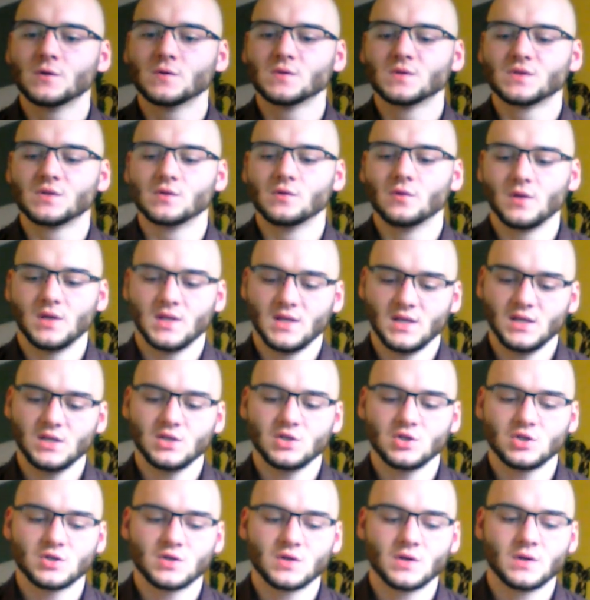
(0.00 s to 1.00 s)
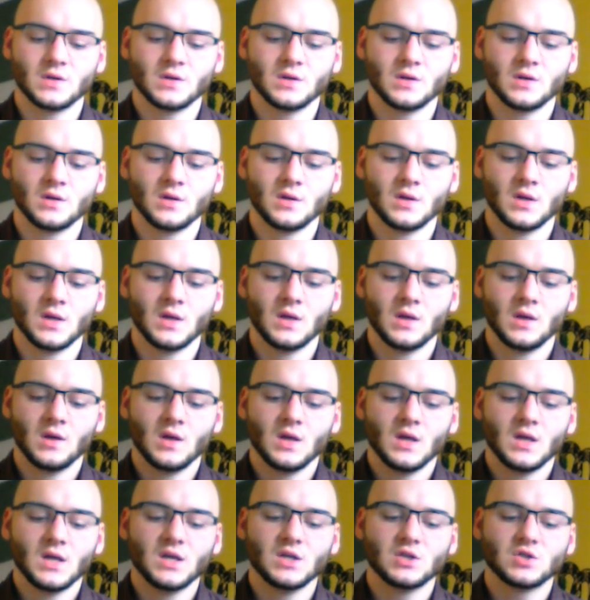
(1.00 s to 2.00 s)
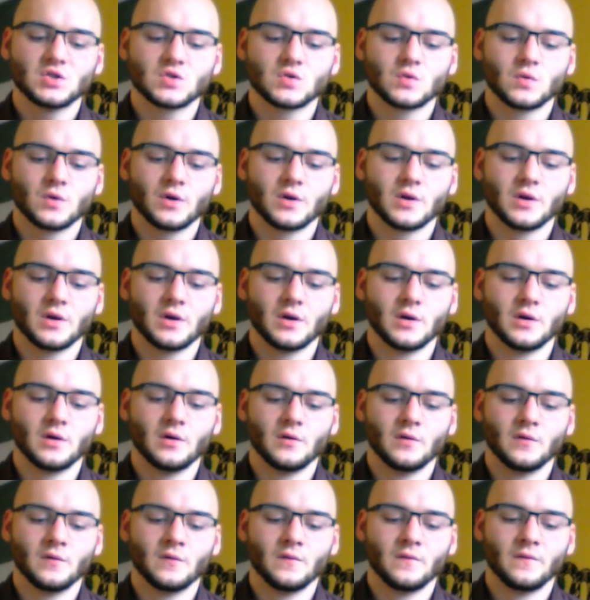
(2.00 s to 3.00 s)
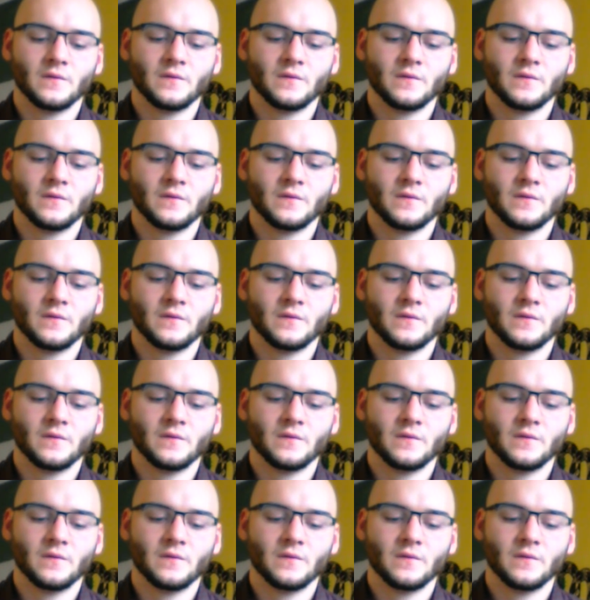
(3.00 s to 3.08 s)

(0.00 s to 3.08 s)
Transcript: So each sort of